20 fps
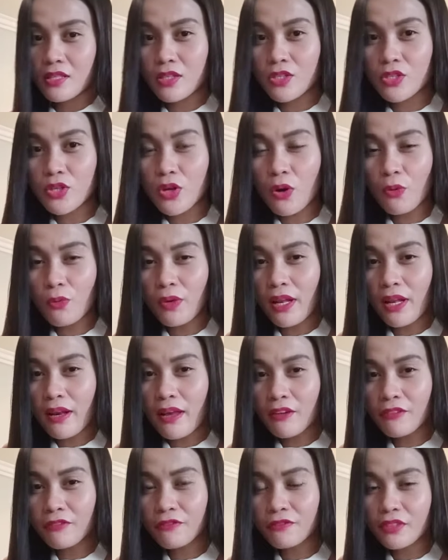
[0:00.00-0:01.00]
And so we
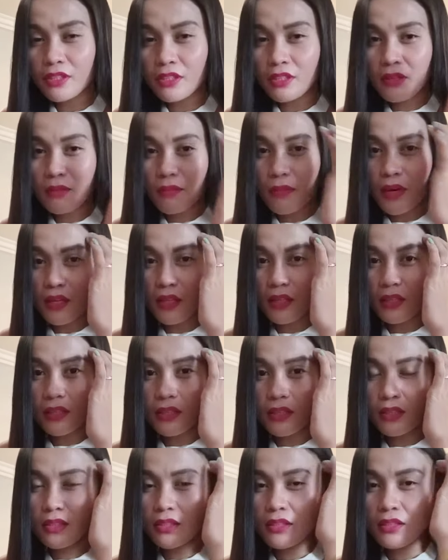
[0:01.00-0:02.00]
left at the
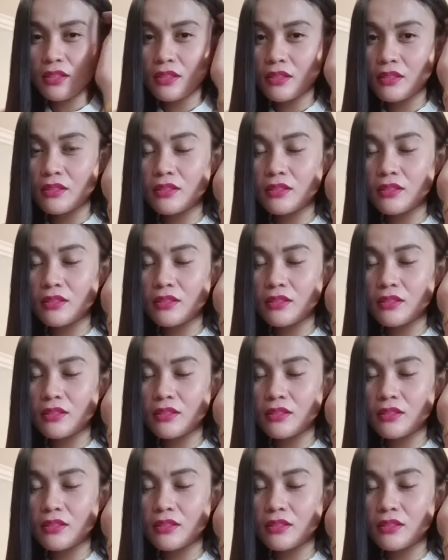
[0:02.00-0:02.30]
medical